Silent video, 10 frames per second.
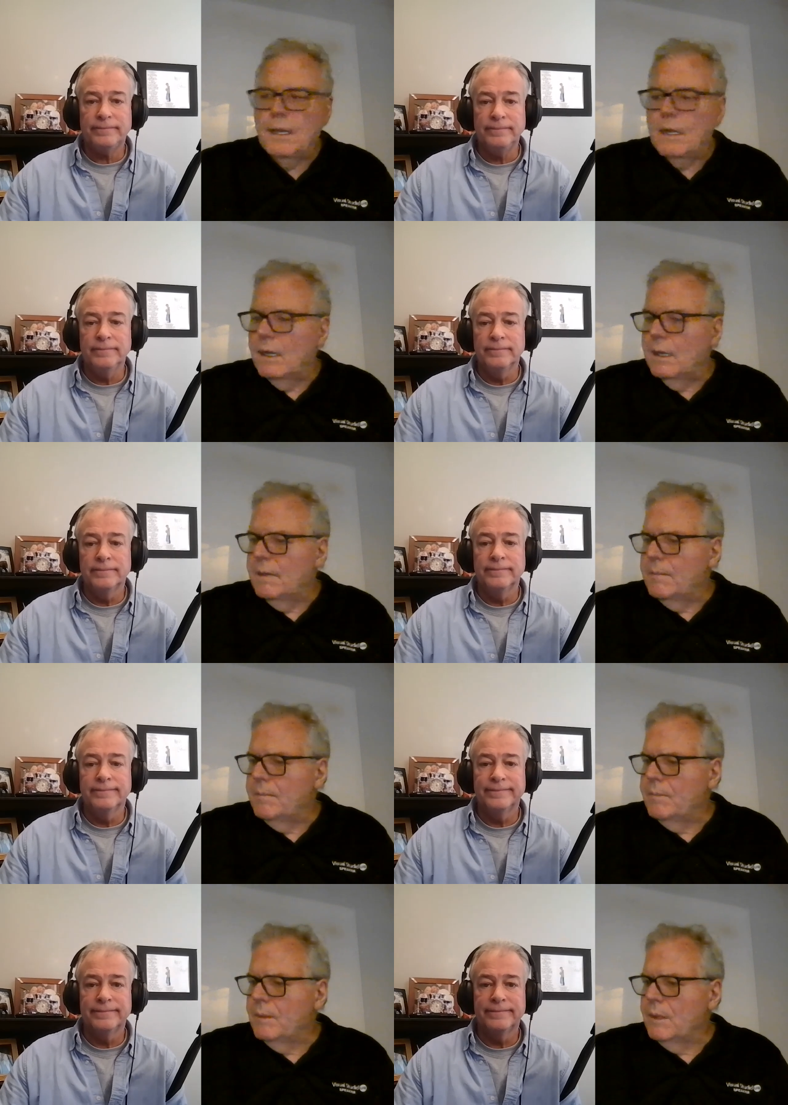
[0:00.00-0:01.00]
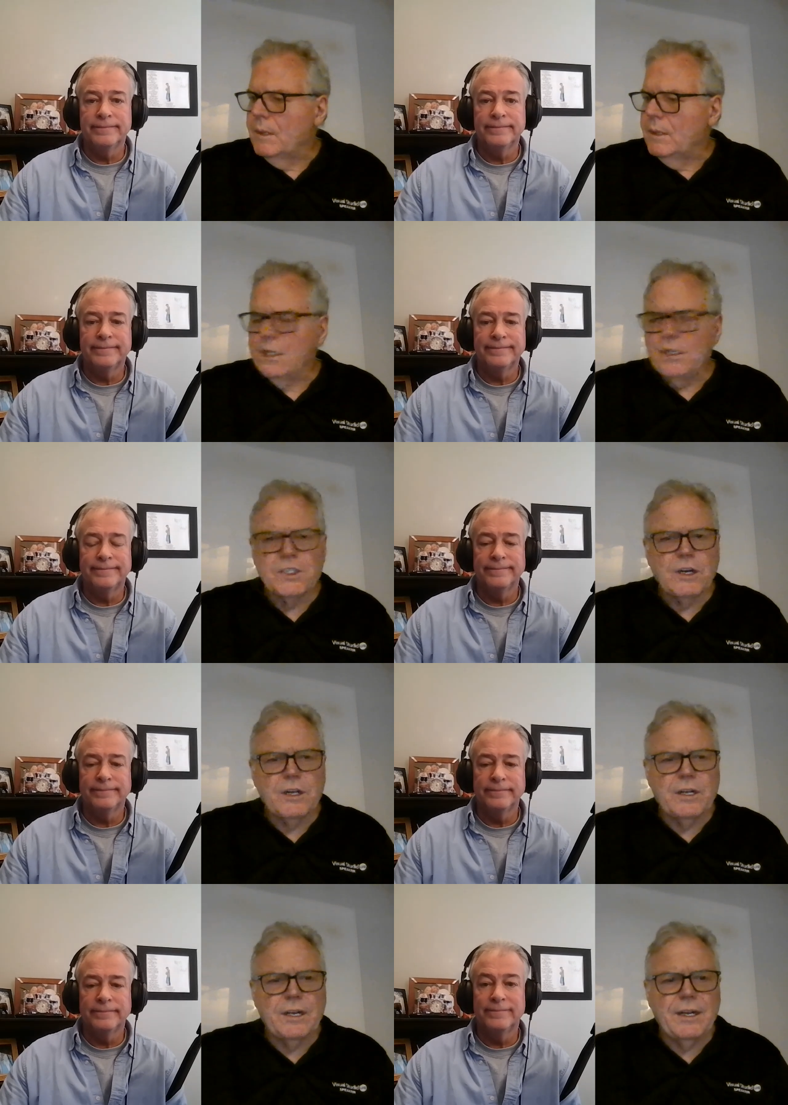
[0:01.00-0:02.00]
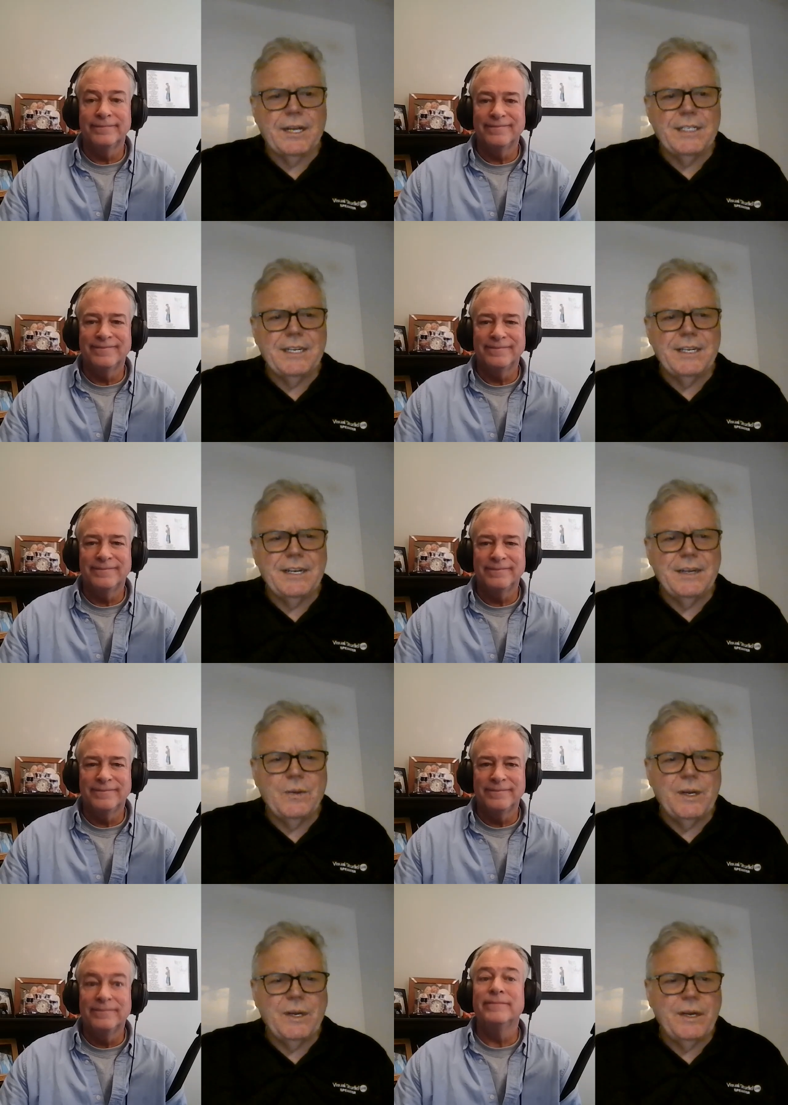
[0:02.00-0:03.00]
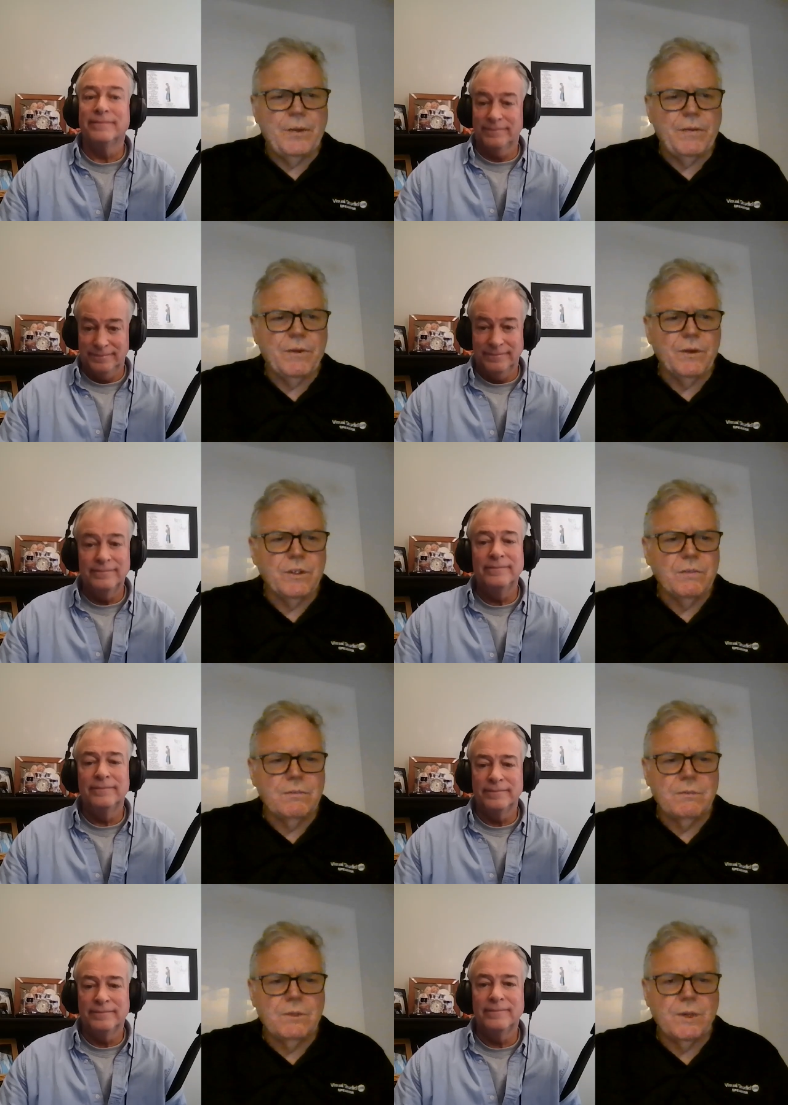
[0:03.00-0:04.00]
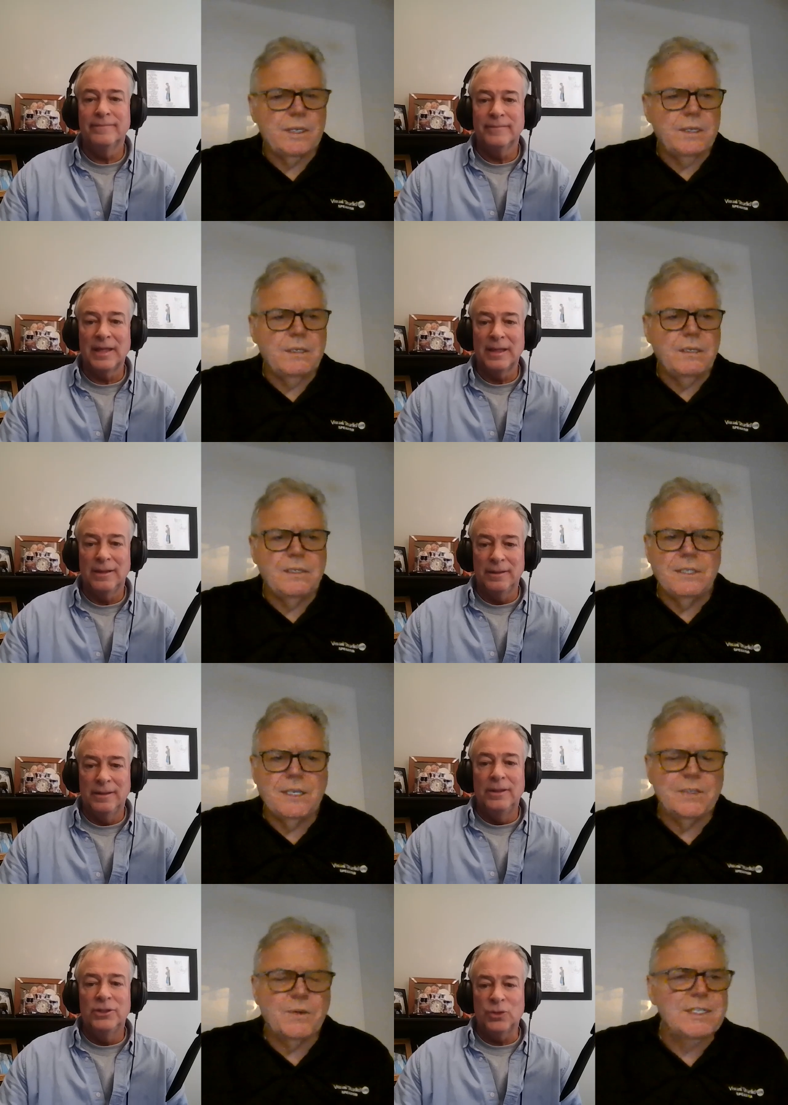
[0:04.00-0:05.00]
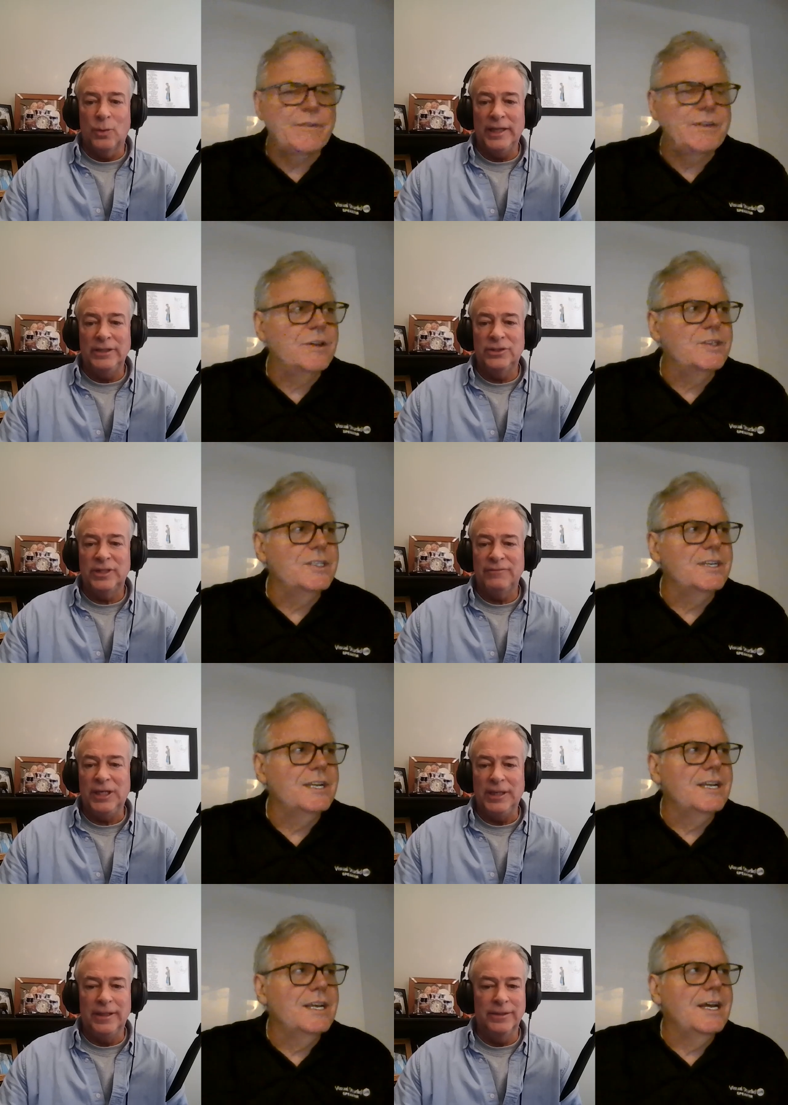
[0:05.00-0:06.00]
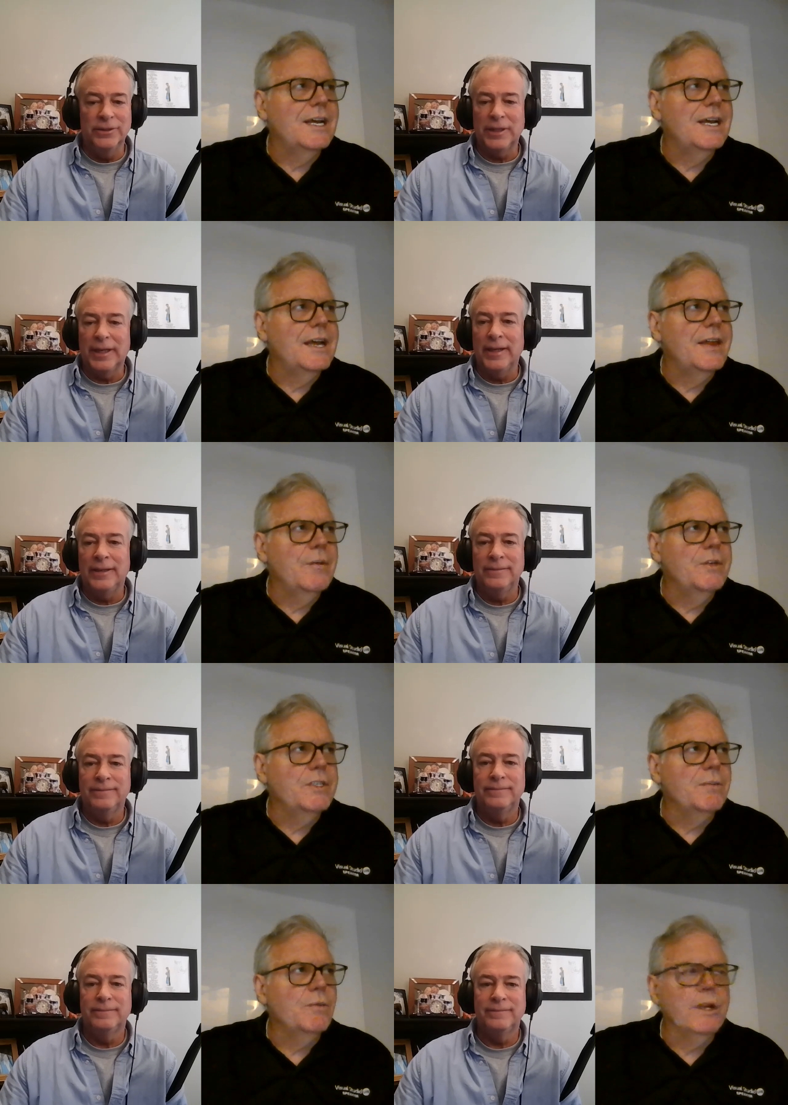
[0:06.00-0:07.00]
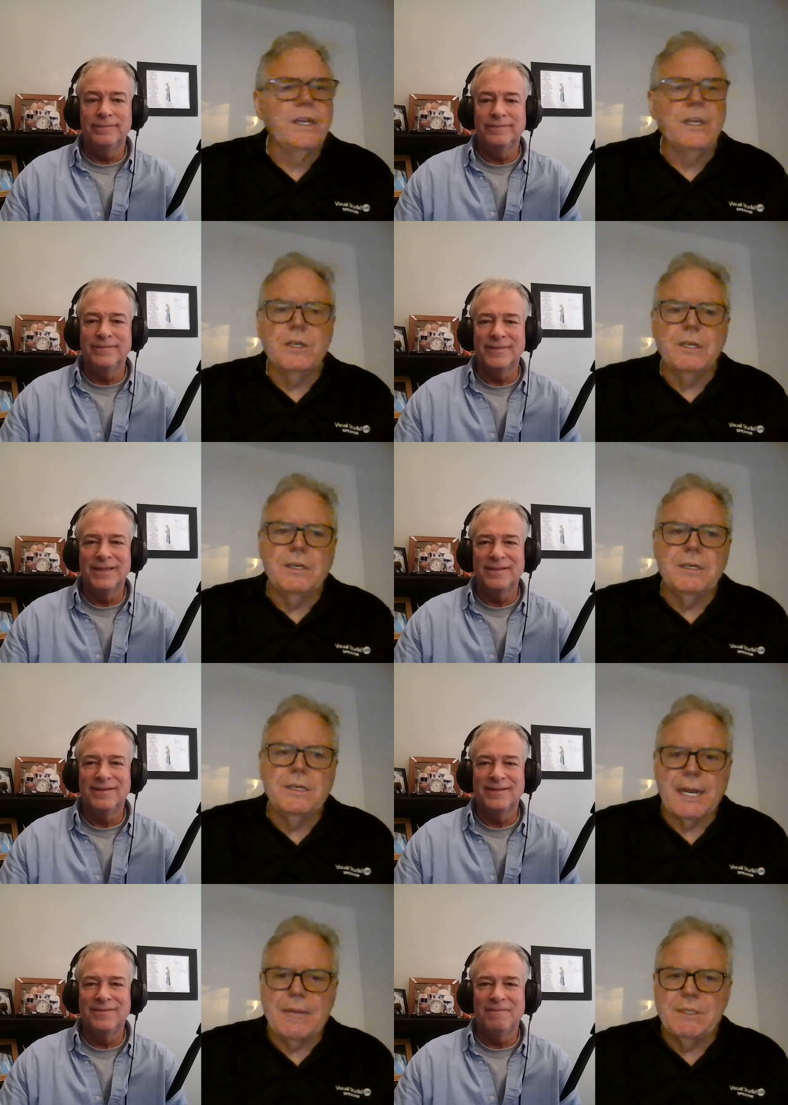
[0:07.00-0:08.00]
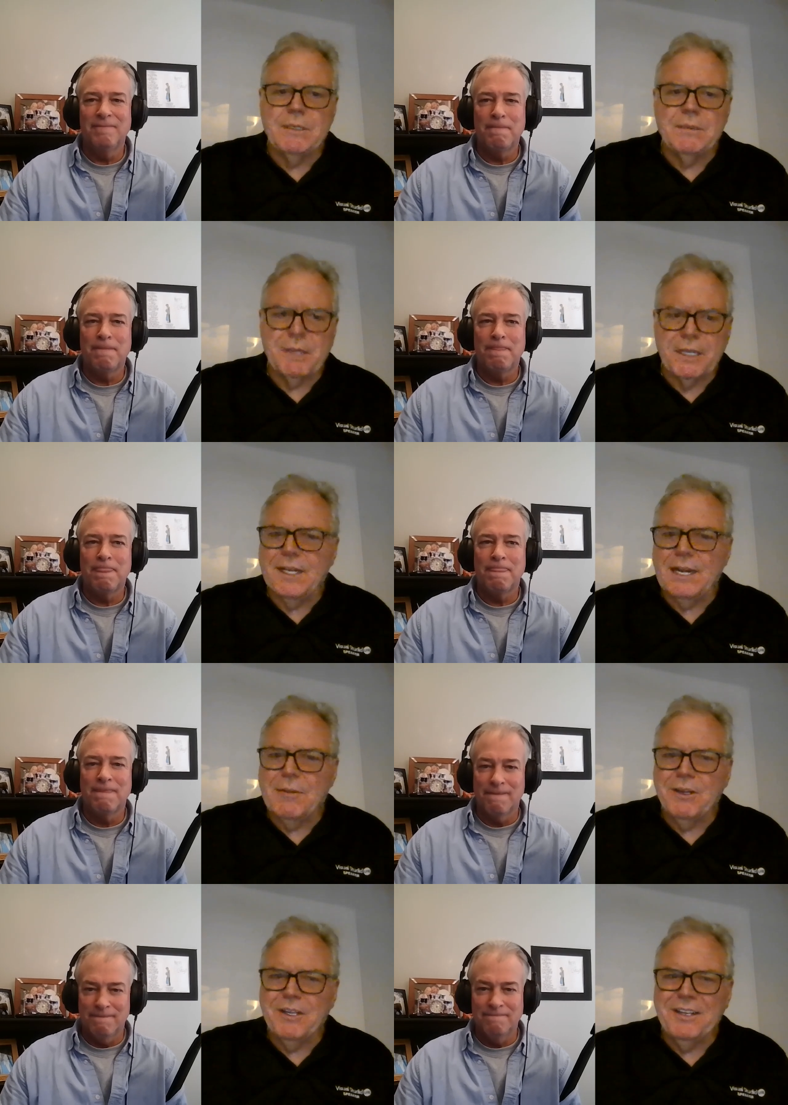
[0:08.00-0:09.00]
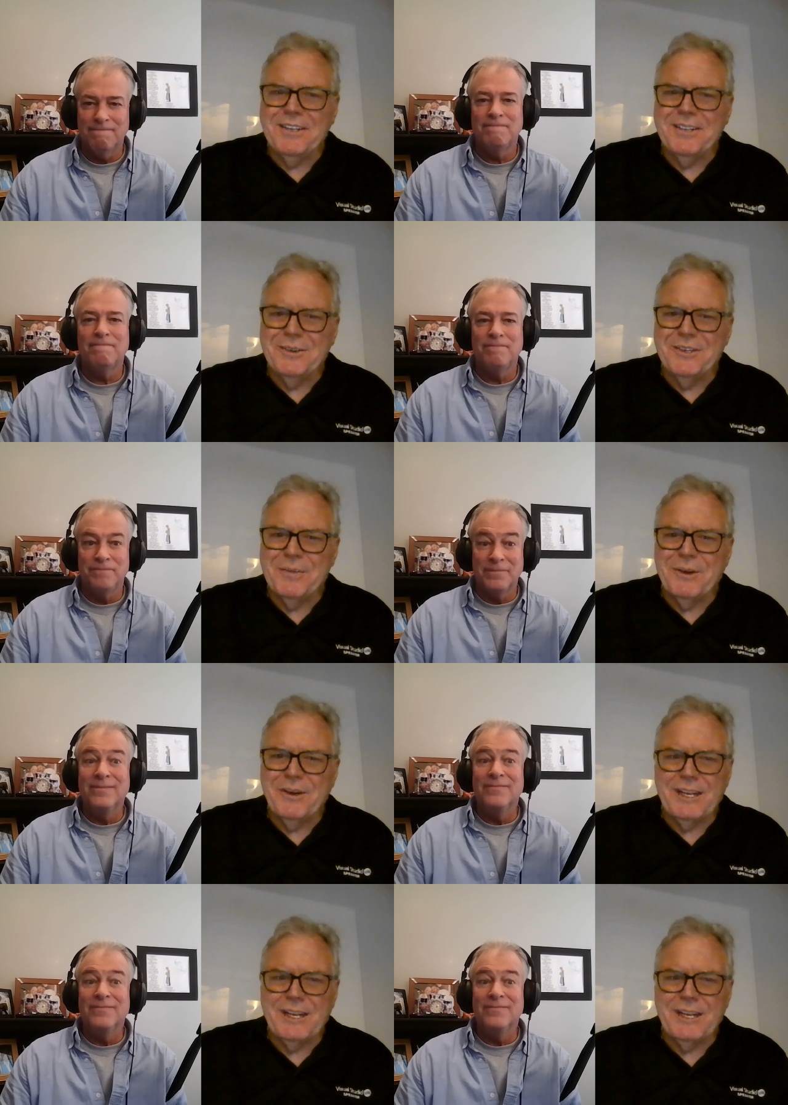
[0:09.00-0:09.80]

Speaker 1: Um, you said you started in nineteen ninety-one and you went for twenty-six,
Speaker 2: twenty-seven years. twenty-seven years,
Speaker 1: yeah. There were some really good times economically during that period,